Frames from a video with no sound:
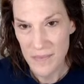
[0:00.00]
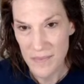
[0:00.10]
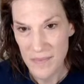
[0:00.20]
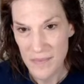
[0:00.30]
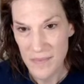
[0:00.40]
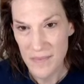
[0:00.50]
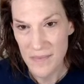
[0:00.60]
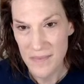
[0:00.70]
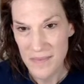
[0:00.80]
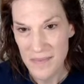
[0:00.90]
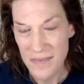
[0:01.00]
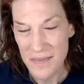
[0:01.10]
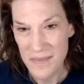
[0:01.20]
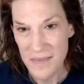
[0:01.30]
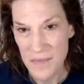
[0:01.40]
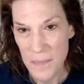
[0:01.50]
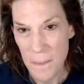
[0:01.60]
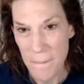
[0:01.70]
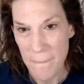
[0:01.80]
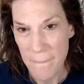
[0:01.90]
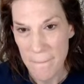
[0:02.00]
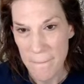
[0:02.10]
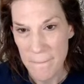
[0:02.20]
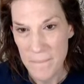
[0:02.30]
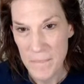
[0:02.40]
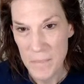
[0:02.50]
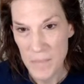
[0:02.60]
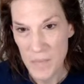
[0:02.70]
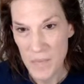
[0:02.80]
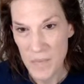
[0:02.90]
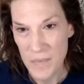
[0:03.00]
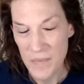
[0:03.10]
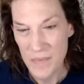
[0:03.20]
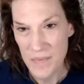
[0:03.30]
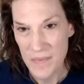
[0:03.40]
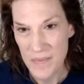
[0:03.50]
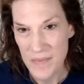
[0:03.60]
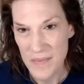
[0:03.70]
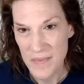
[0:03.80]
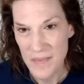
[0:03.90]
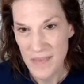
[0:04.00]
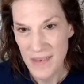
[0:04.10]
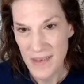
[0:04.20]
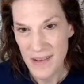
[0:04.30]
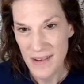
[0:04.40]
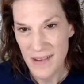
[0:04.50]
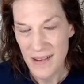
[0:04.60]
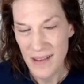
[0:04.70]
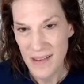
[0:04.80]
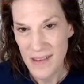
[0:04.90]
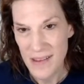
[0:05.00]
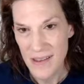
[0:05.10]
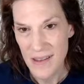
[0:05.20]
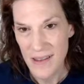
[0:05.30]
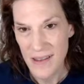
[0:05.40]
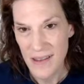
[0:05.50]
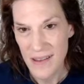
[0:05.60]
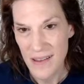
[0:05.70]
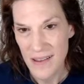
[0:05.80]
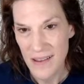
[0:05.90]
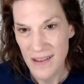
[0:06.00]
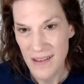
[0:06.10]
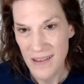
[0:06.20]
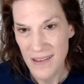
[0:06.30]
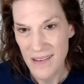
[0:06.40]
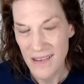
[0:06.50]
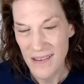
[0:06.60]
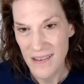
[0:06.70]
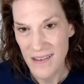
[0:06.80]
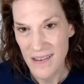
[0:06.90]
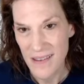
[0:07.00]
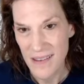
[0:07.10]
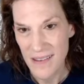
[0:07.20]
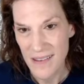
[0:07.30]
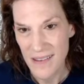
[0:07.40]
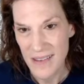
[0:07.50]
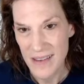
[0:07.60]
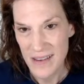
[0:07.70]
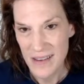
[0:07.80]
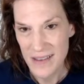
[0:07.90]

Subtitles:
(not speaking)